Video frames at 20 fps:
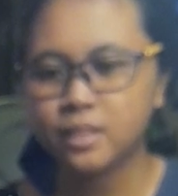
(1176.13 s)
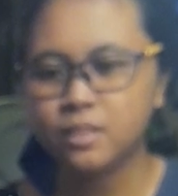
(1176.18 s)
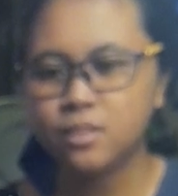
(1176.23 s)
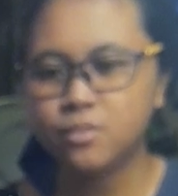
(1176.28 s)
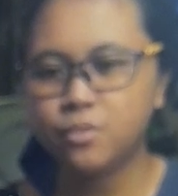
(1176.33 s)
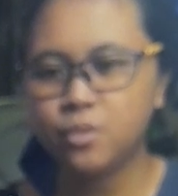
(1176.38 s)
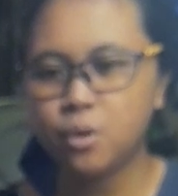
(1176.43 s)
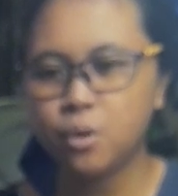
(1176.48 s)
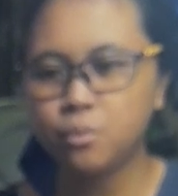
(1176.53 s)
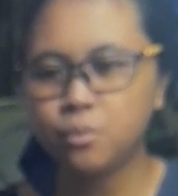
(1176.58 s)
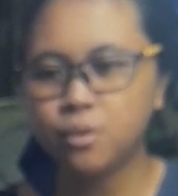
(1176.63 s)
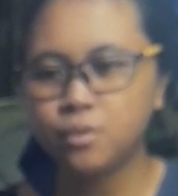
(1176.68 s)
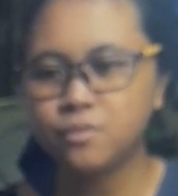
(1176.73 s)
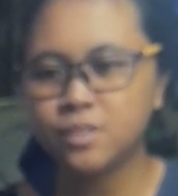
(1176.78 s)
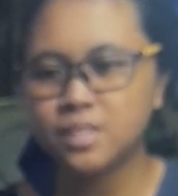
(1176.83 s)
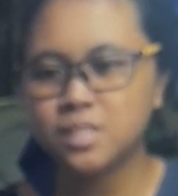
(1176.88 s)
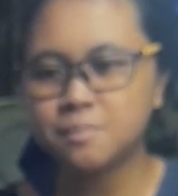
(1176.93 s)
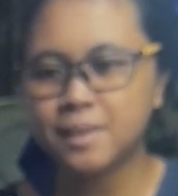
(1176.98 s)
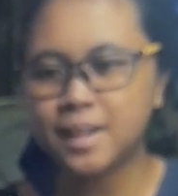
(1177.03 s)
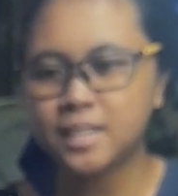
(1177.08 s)
The flow of
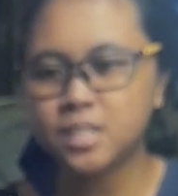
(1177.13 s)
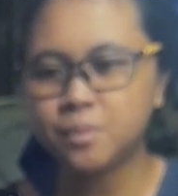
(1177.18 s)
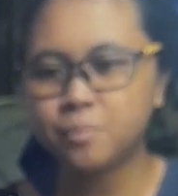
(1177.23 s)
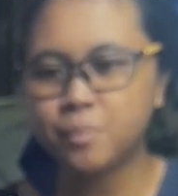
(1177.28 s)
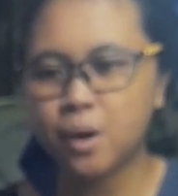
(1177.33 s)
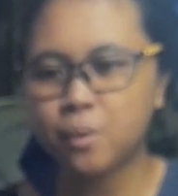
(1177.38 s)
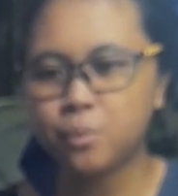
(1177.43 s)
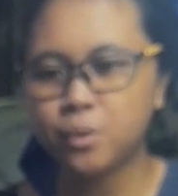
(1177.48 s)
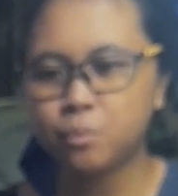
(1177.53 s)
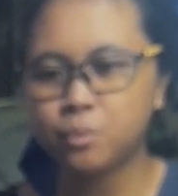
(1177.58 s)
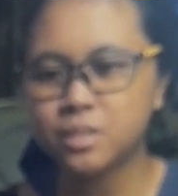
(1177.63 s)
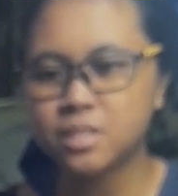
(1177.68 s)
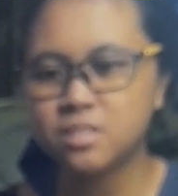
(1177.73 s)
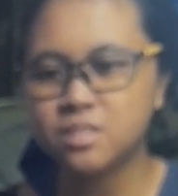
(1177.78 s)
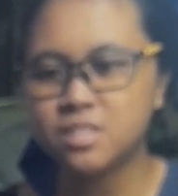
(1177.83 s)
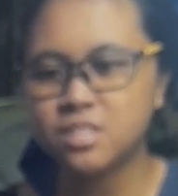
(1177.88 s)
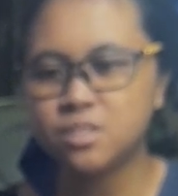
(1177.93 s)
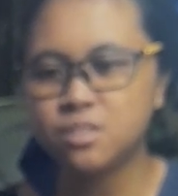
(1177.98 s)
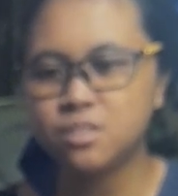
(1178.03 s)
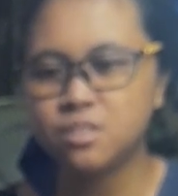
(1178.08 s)
his magic power was
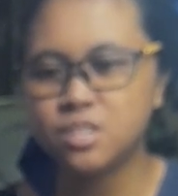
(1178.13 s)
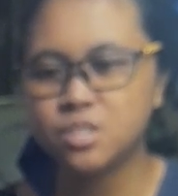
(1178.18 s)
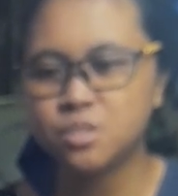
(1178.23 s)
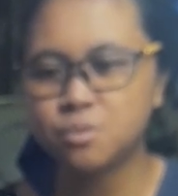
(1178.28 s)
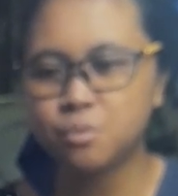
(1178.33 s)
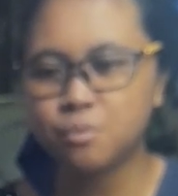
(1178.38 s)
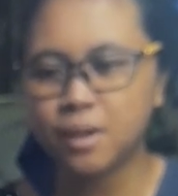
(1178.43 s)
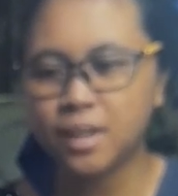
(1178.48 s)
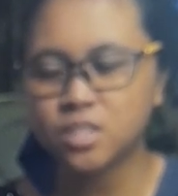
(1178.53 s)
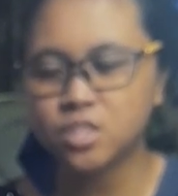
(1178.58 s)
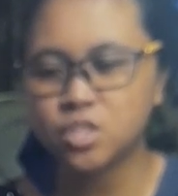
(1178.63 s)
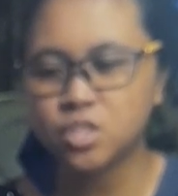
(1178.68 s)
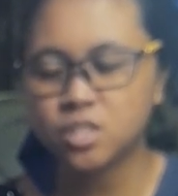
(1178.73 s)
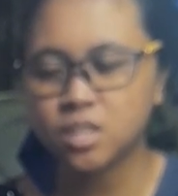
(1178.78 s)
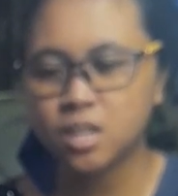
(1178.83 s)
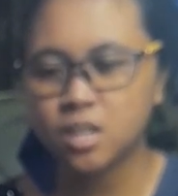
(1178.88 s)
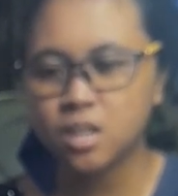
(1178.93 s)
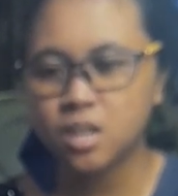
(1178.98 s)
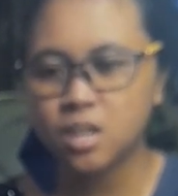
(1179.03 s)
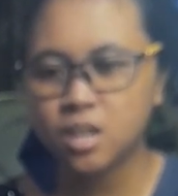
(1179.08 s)

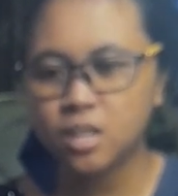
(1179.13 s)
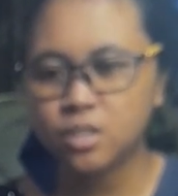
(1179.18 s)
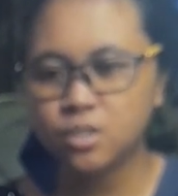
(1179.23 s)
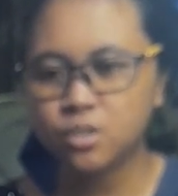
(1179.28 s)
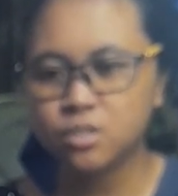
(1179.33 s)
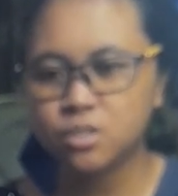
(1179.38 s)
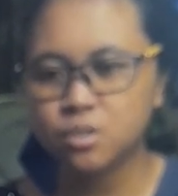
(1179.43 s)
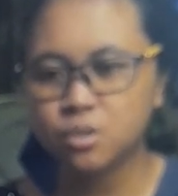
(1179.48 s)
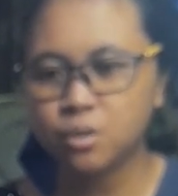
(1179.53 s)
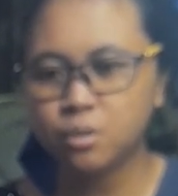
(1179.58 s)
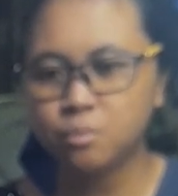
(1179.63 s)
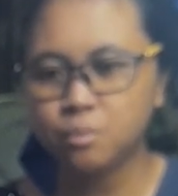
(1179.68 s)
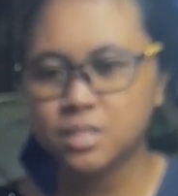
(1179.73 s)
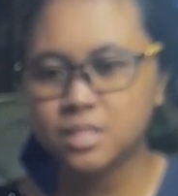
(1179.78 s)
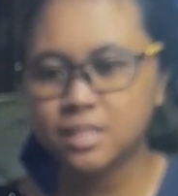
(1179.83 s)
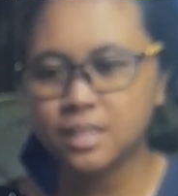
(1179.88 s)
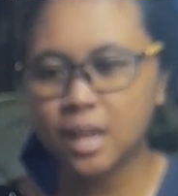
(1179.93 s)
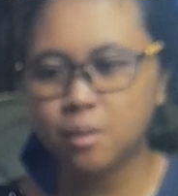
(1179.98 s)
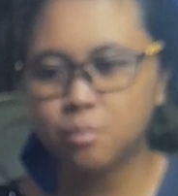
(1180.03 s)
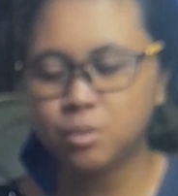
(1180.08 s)
disarranged, and Gozorl
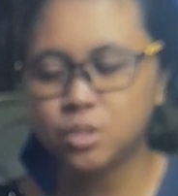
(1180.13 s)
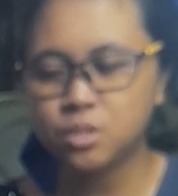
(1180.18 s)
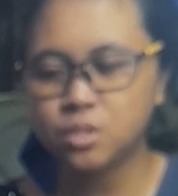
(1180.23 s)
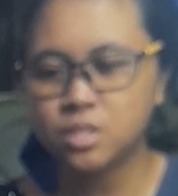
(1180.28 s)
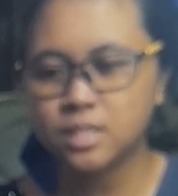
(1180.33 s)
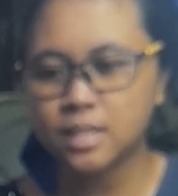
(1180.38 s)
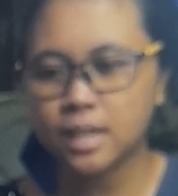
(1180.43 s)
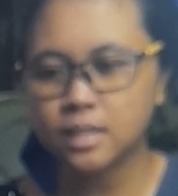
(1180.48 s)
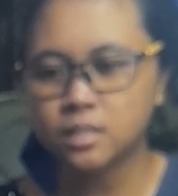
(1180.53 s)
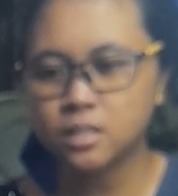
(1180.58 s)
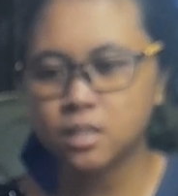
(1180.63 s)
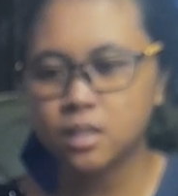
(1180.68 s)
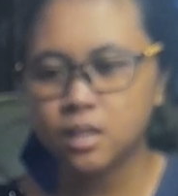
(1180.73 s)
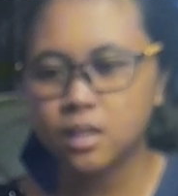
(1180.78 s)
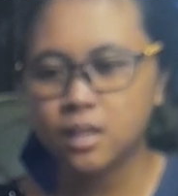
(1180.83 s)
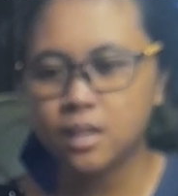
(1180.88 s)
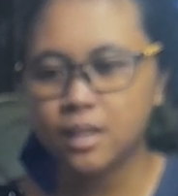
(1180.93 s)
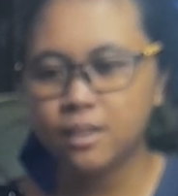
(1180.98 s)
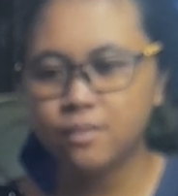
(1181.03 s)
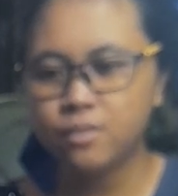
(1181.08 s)
was unable to stand.
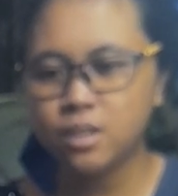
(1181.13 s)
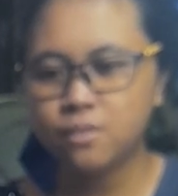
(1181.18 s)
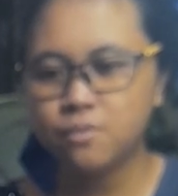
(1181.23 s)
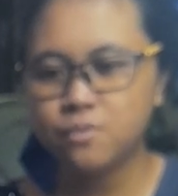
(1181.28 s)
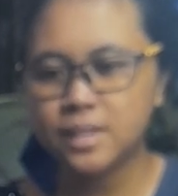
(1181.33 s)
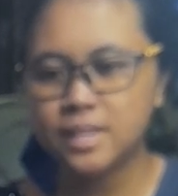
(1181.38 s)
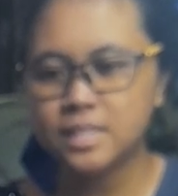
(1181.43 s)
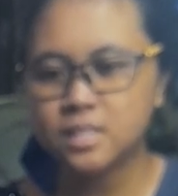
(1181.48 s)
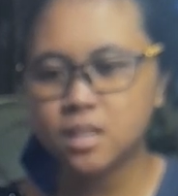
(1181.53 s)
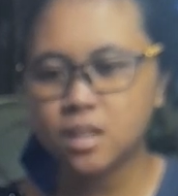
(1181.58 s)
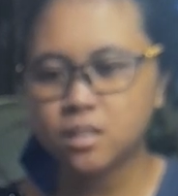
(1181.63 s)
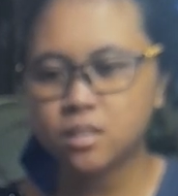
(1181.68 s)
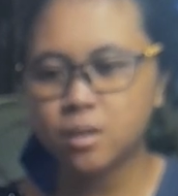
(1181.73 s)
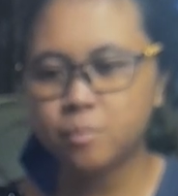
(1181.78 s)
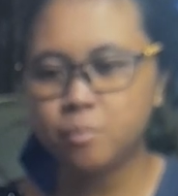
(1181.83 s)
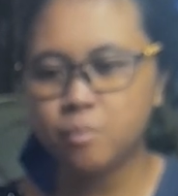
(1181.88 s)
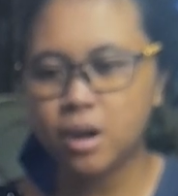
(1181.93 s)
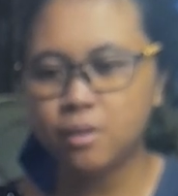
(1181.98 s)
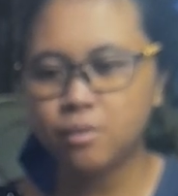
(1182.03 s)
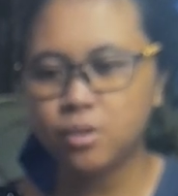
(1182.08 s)
Even if he set
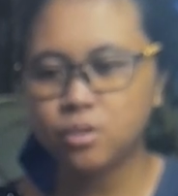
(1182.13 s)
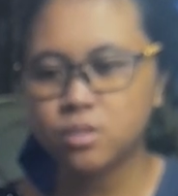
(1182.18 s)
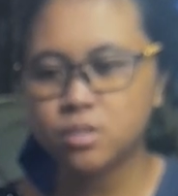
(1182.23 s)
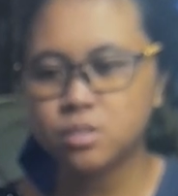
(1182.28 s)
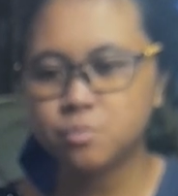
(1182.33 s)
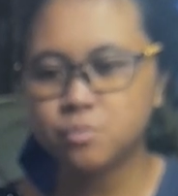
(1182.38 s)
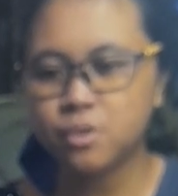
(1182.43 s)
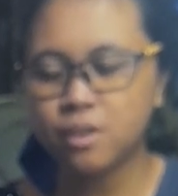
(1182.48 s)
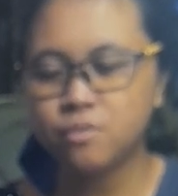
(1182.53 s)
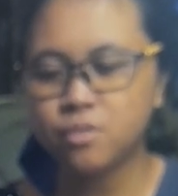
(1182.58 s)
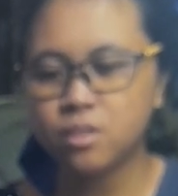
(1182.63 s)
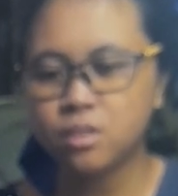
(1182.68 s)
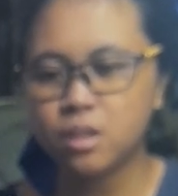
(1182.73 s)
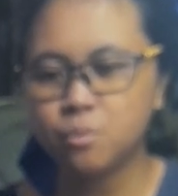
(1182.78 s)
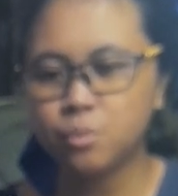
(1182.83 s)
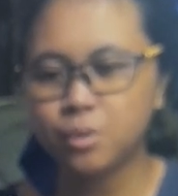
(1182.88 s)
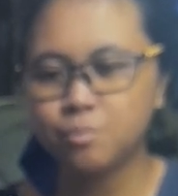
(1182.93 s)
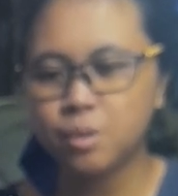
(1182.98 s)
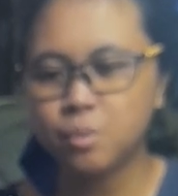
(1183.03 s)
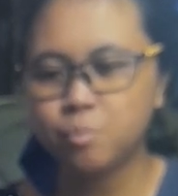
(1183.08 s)
up barriers,
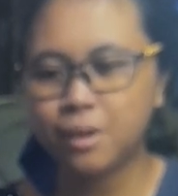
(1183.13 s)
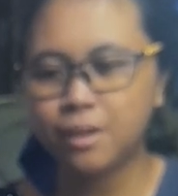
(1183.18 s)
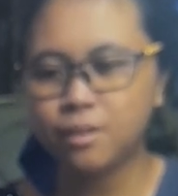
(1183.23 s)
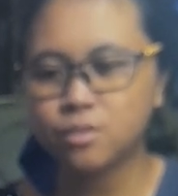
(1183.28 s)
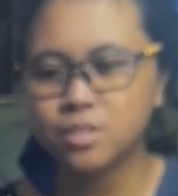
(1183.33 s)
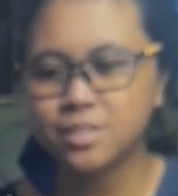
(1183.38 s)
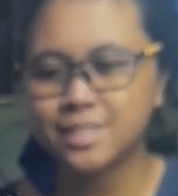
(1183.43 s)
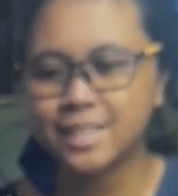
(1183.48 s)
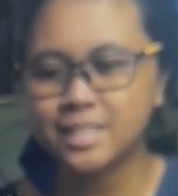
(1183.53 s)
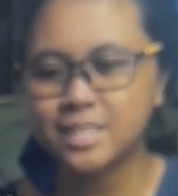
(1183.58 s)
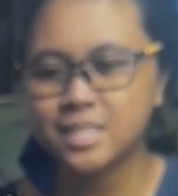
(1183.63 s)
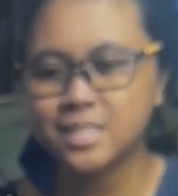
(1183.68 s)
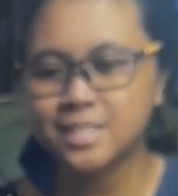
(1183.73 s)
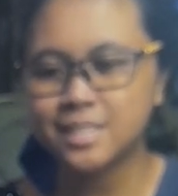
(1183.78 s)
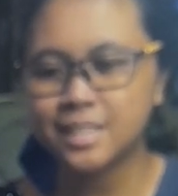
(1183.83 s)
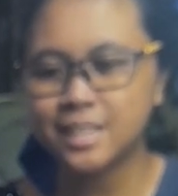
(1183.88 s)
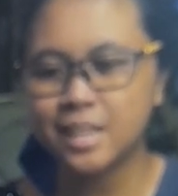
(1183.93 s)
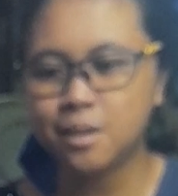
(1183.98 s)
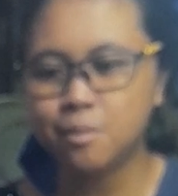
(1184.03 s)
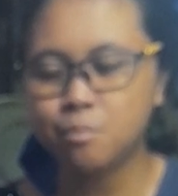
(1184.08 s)
everything would be pierced
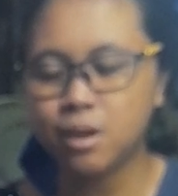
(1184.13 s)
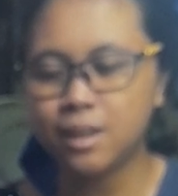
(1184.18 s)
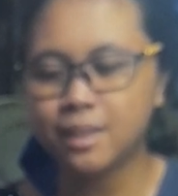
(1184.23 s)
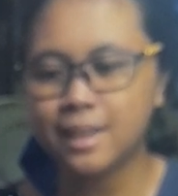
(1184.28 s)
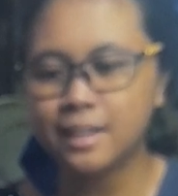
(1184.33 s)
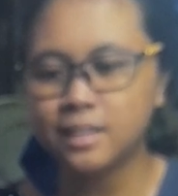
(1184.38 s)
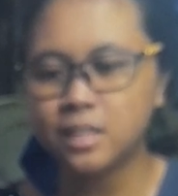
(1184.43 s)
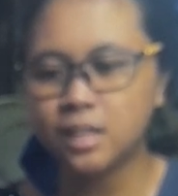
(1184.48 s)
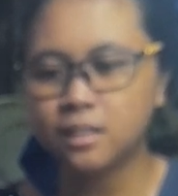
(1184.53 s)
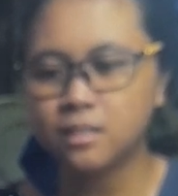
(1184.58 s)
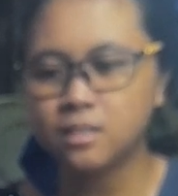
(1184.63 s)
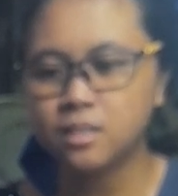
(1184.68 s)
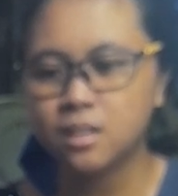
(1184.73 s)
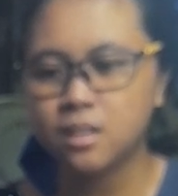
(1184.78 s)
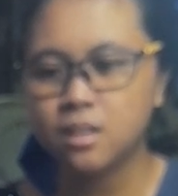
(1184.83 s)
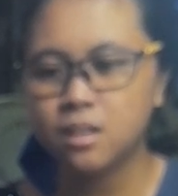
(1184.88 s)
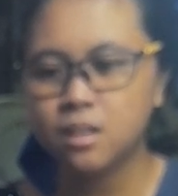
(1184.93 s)
instantly by that hit.